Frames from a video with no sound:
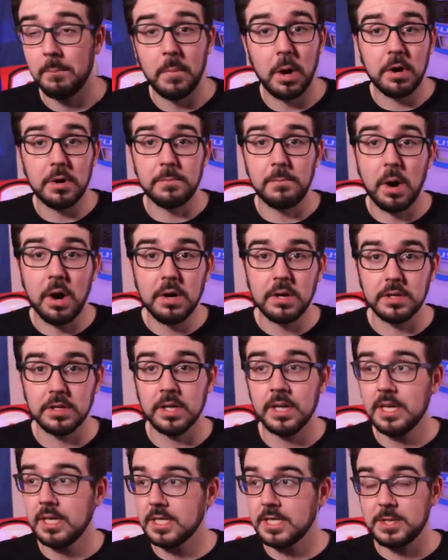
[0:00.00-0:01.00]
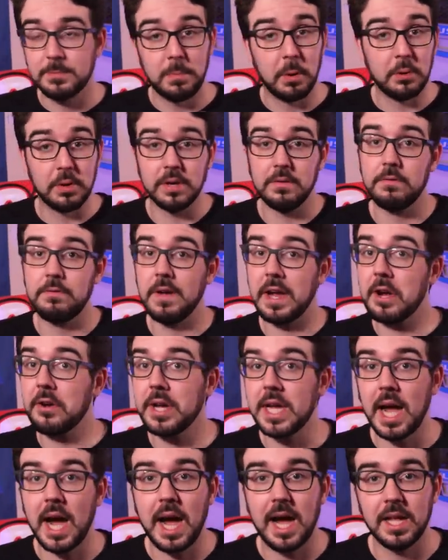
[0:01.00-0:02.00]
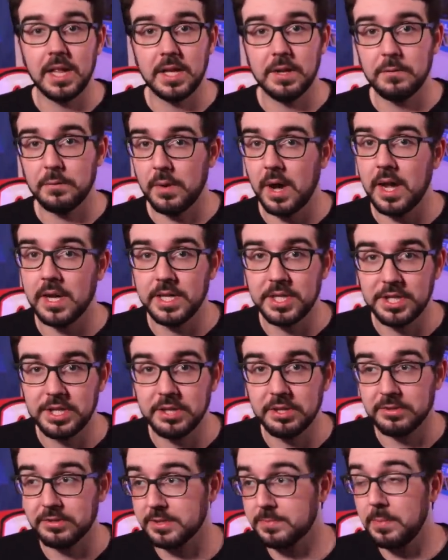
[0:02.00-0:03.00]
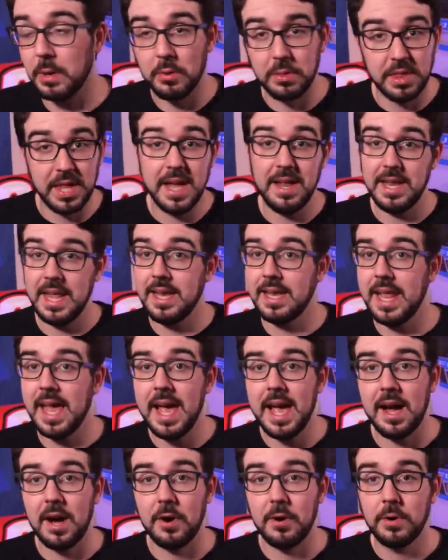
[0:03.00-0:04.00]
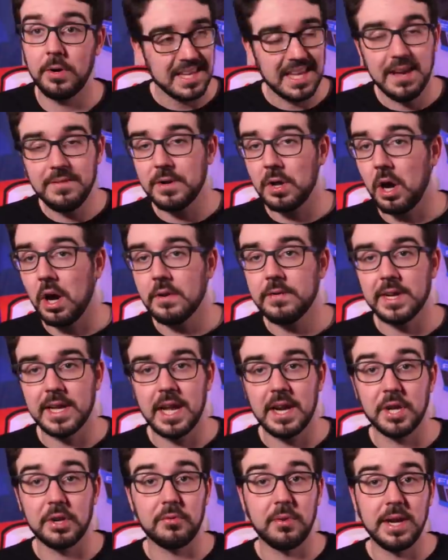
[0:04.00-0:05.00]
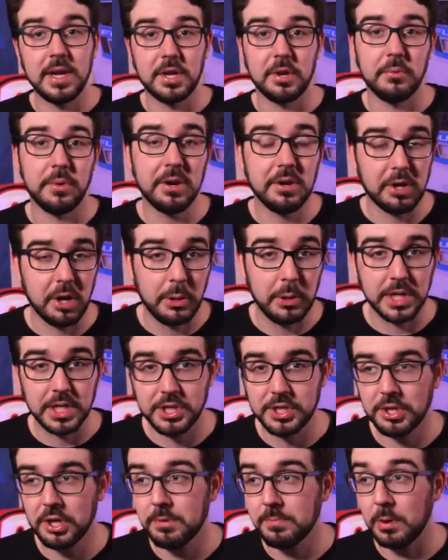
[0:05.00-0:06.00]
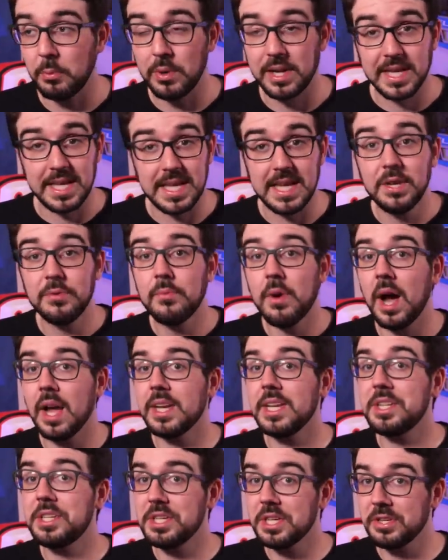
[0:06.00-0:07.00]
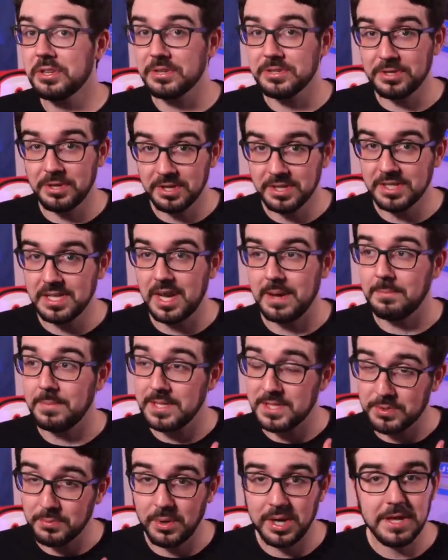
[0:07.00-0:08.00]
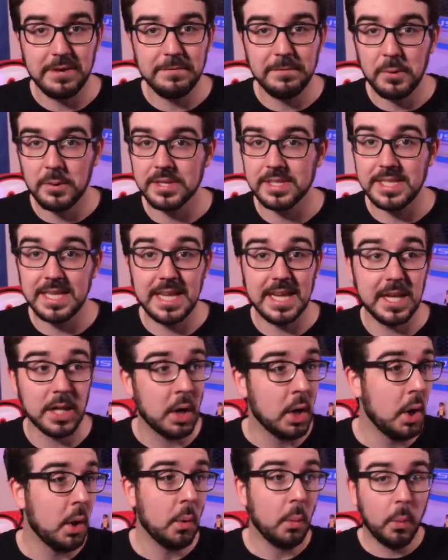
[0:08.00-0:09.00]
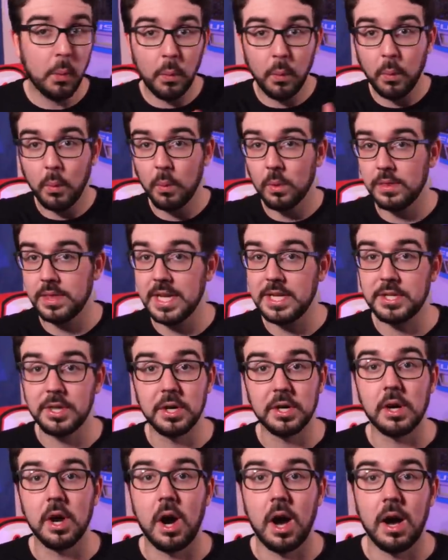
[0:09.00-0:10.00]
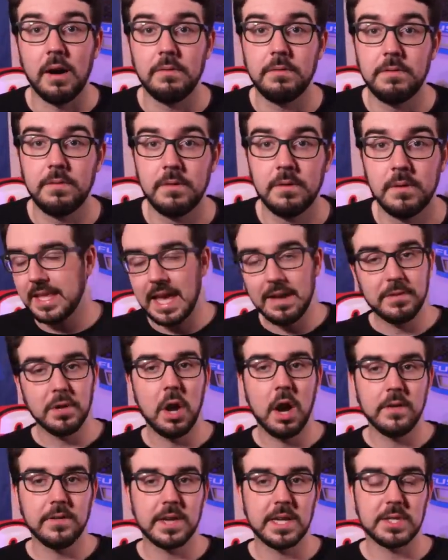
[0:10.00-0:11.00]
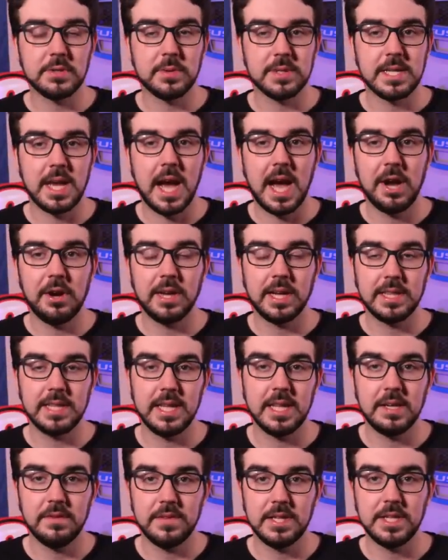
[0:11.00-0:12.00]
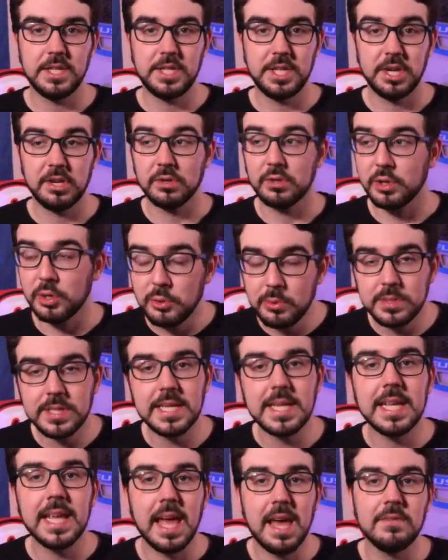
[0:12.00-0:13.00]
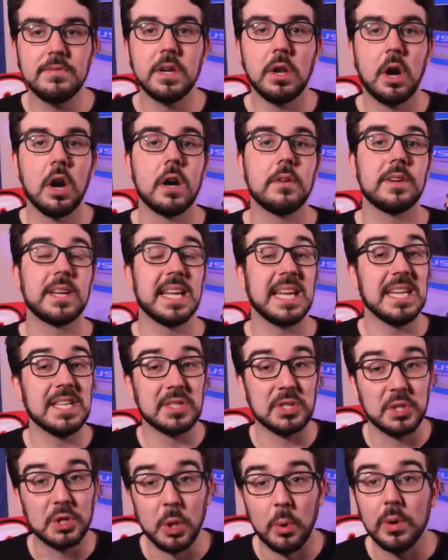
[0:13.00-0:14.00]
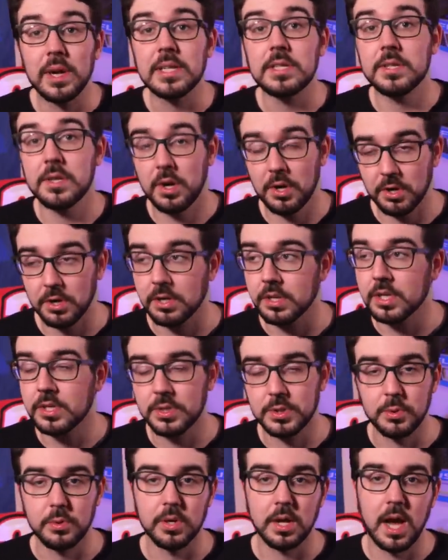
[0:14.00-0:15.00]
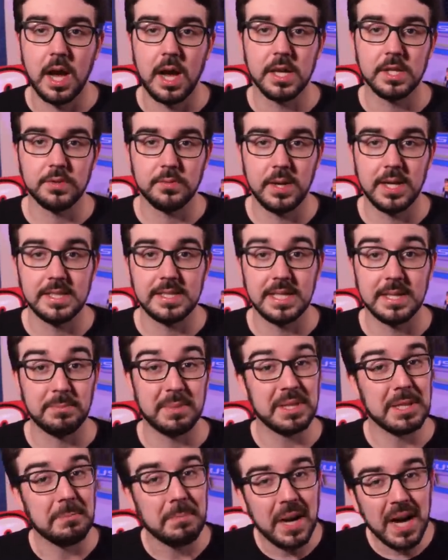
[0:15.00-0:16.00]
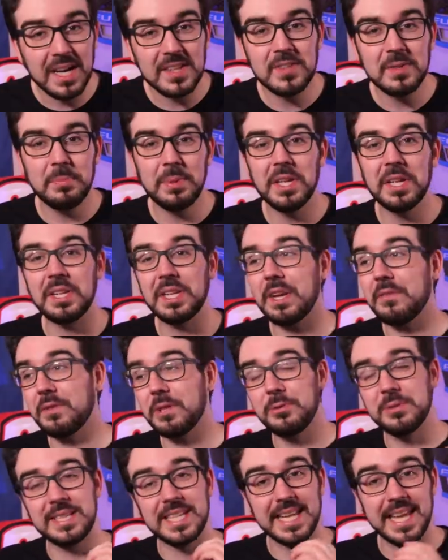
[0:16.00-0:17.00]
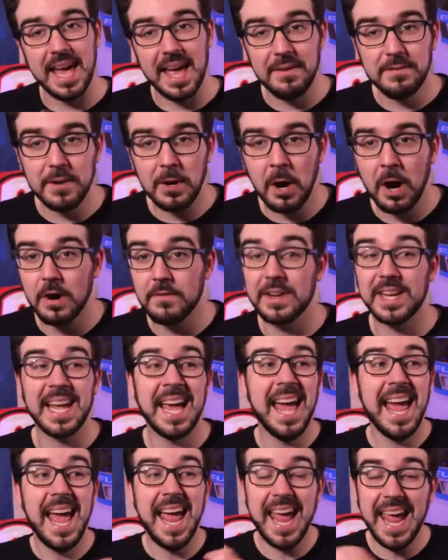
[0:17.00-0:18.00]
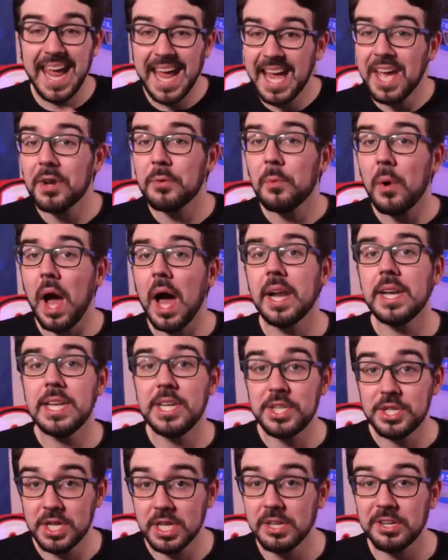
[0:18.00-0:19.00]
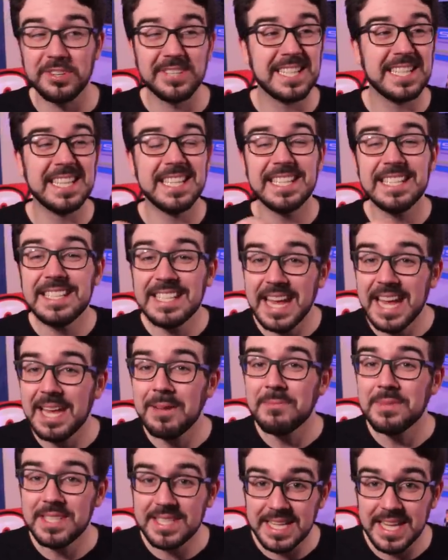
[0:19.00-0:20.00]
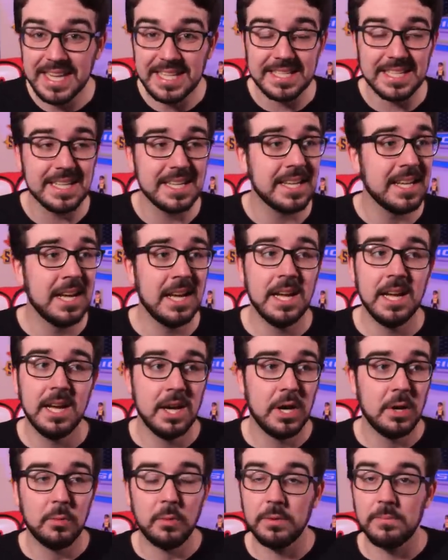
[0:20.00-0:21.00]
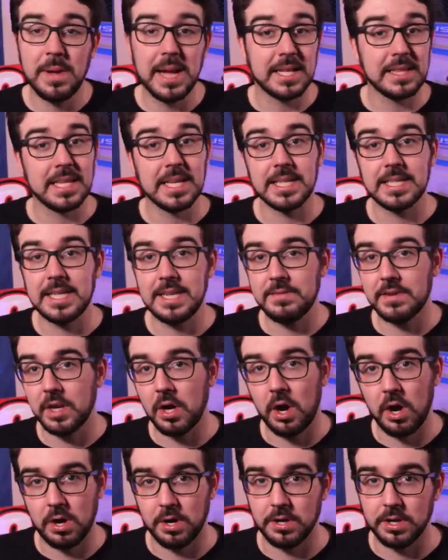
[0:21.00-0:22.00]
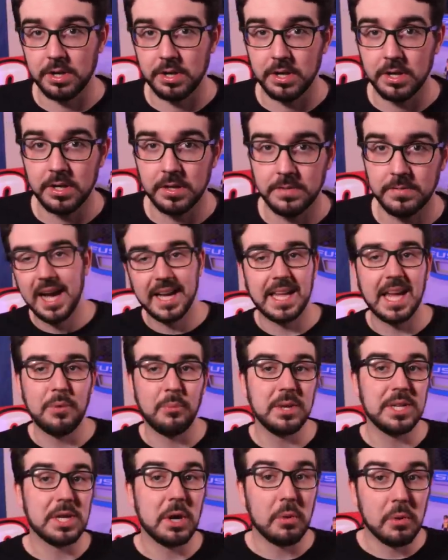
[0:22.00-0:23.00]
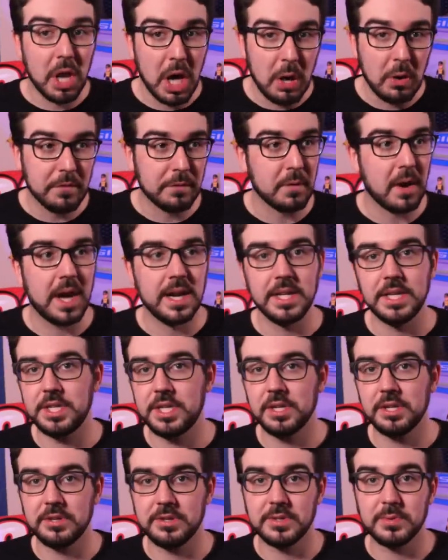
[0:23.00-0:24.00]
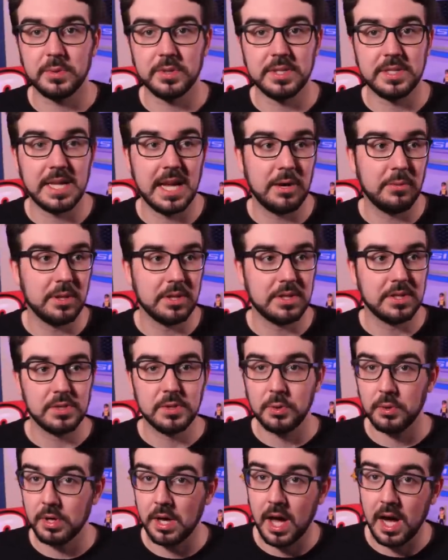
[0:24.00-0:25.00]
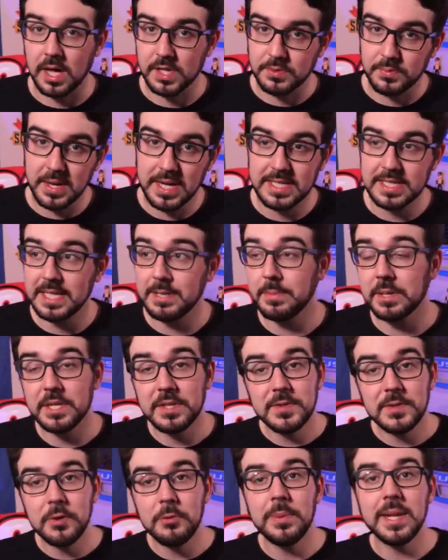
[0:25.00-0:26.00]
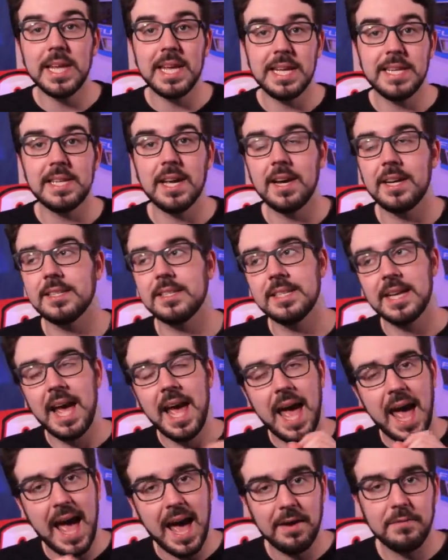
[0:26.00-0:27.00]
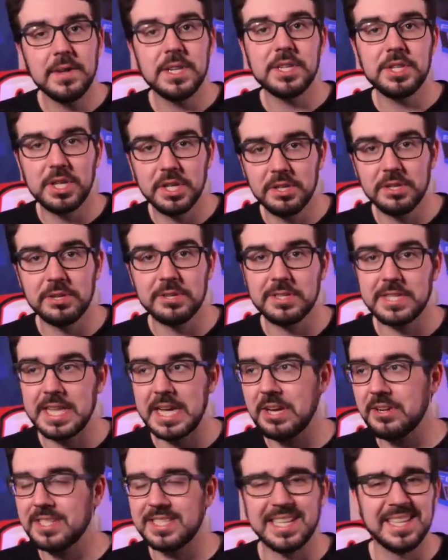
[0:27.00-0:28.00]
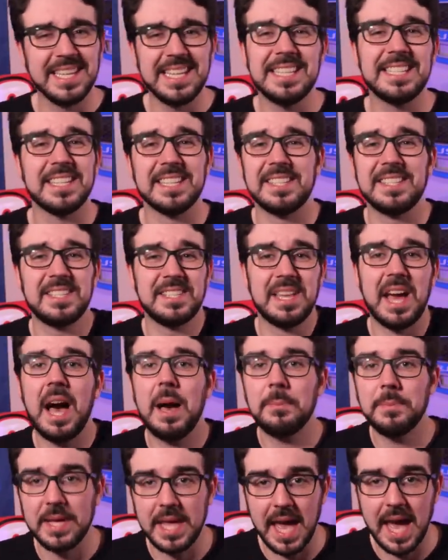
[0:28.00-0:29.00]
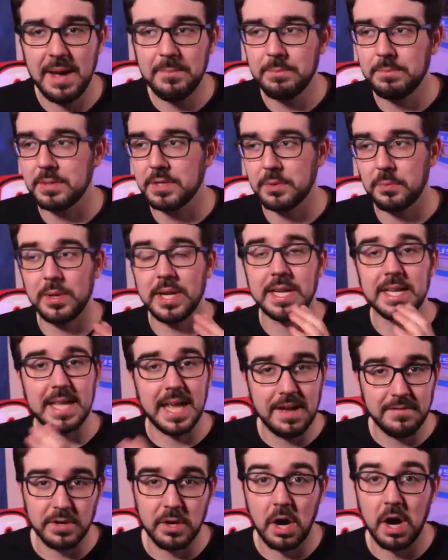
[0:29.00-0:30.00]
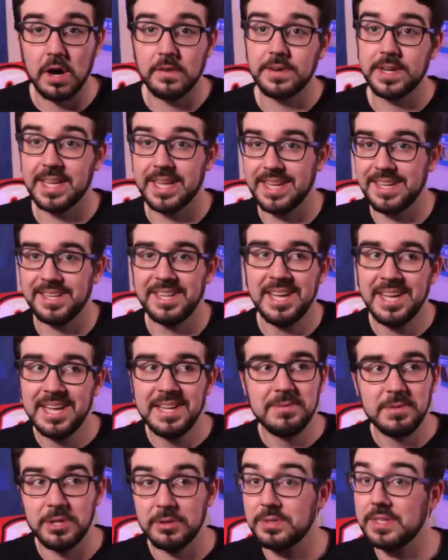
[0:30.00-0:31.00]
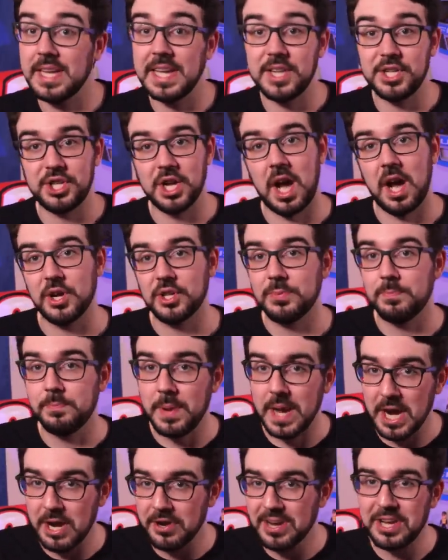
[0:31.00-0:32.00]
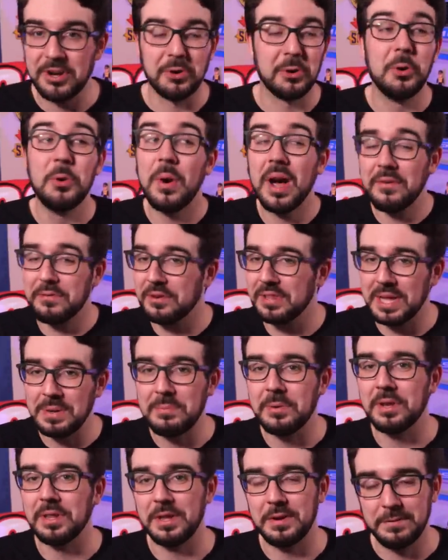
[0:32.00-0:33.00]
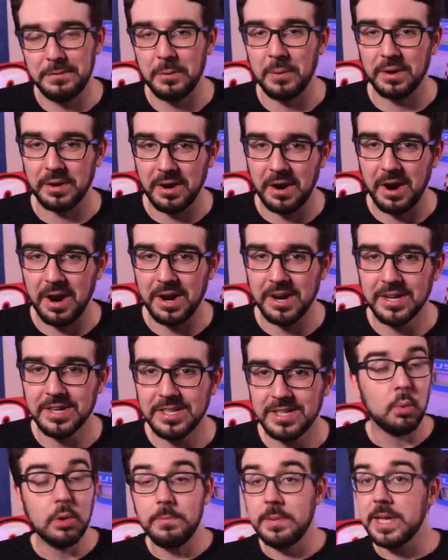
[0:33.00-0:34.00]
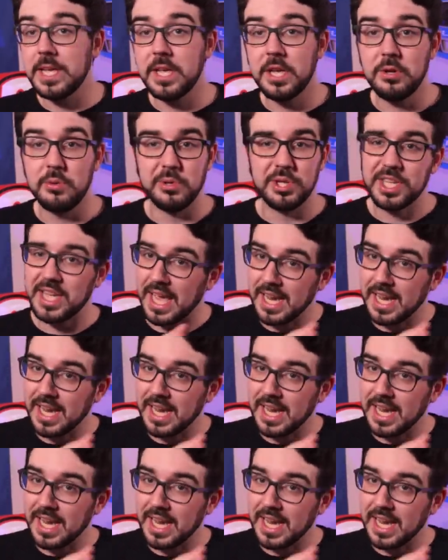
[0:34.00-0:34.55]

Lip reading: Mark Martin, spoken very highly of Rodney Childers, both then and now. Kevin Harvick had a great career going, sure, but when he and Rodney Childers hooked up in 2014, whew, they took off. Kevin Harvick is retiring at the end of this year. Losing Kevin Harvick is going to hurt Stuart Haas Racing, but the possibility of losing Kevin Harvick and Rodney Childers in the same season would make things even harder. Again, we don't know if Rodney Childers will stay with Stuart Haas Racing, but assuming he does, having Childers there is at least a stopgap between Kevin Harvick and, you know, say Josh Berry or whoever they put in the four car would be huge.